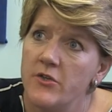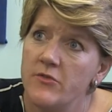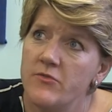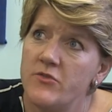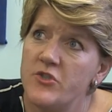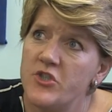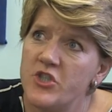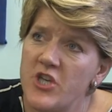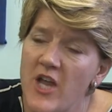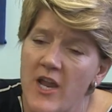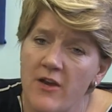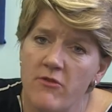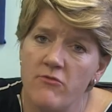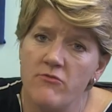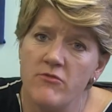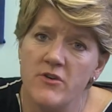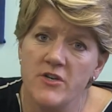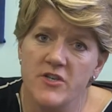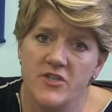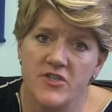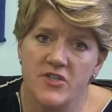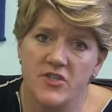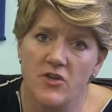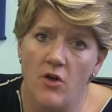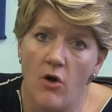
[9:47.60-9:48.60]

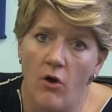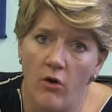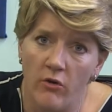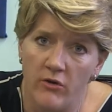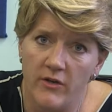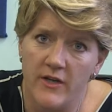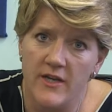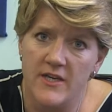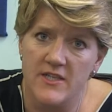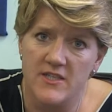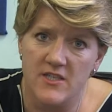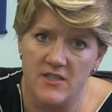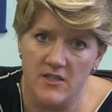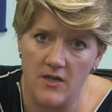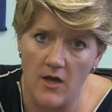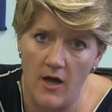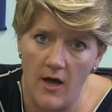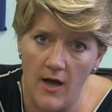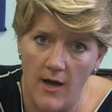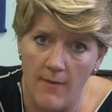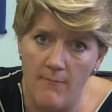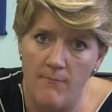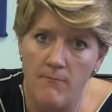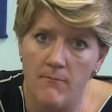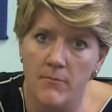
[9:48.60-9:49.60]
generous, honest,
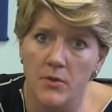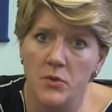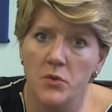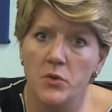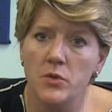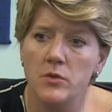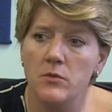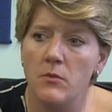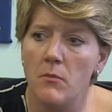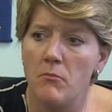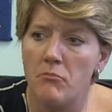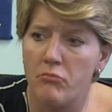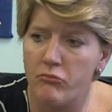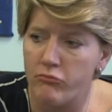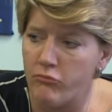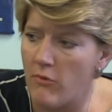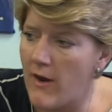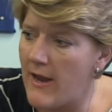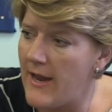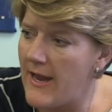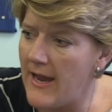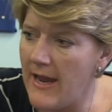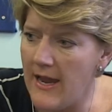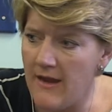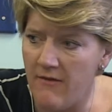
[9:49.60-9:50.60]
humble,
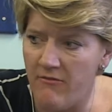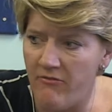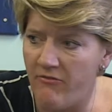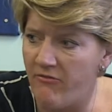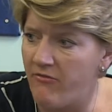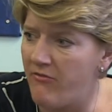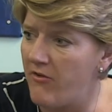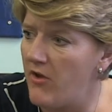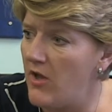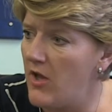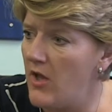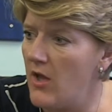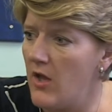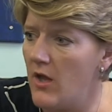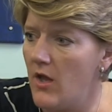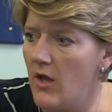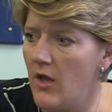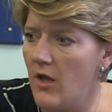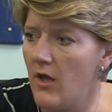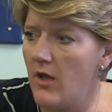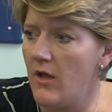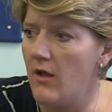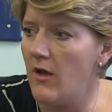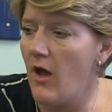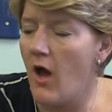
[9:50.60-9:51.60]
brave,
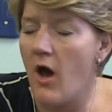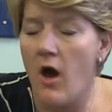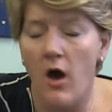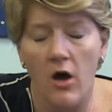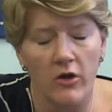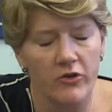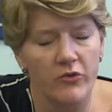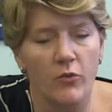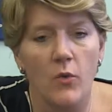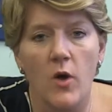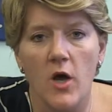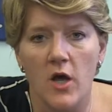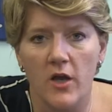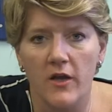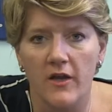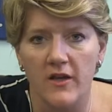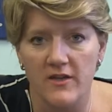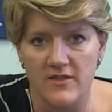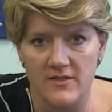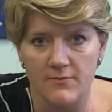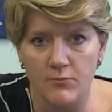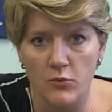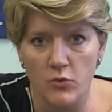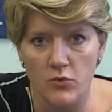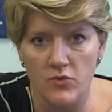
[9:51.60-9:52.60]

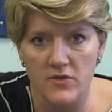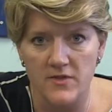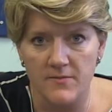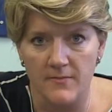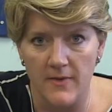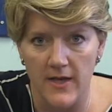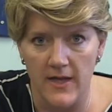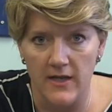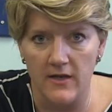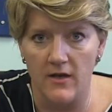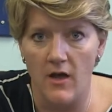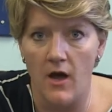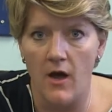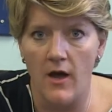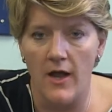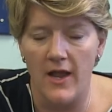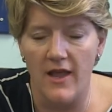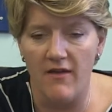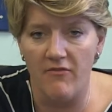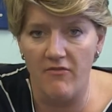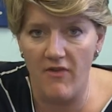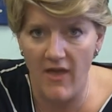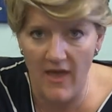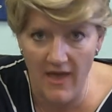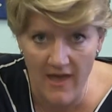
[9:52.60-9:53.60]
hard-working sportsmen I
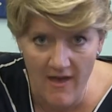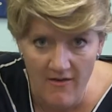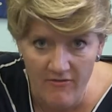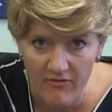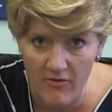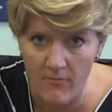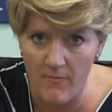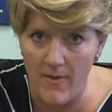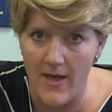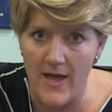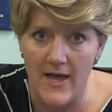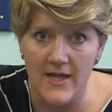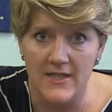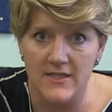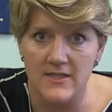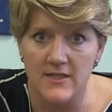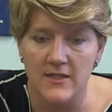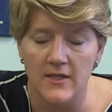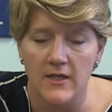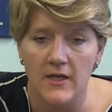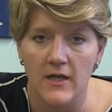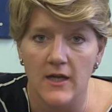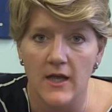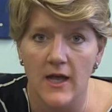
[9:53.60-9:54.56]
have ever met.